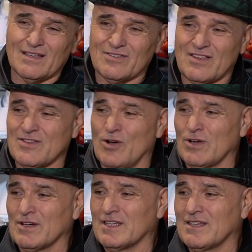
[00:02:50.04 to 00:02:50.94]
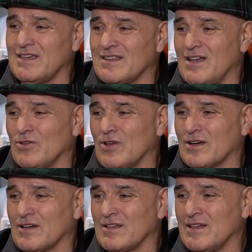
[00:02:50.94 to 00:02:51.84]
because he's no longer the, he's no
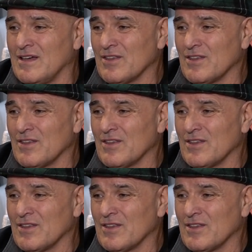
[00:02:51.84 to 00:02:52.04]
longer